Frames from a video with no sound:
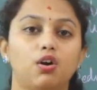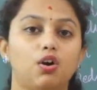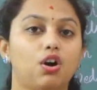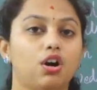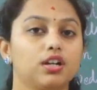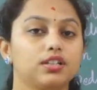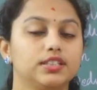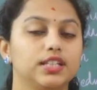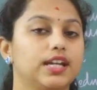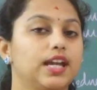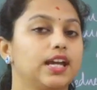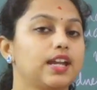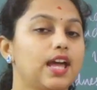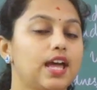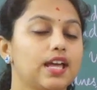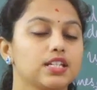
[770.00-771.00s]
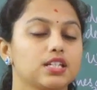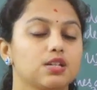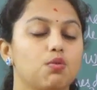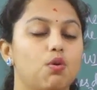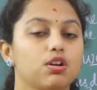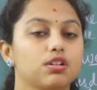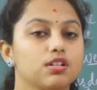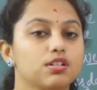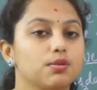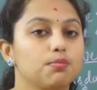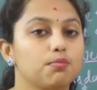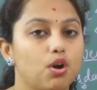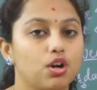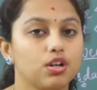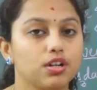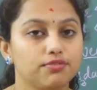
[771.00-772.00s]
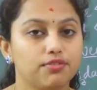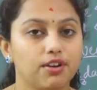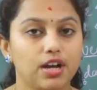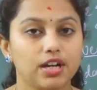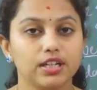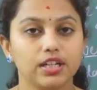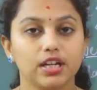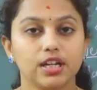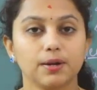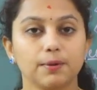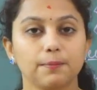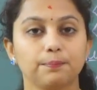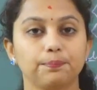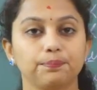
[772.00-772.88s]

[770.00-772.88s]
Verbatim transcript: or they can ask what is a modifier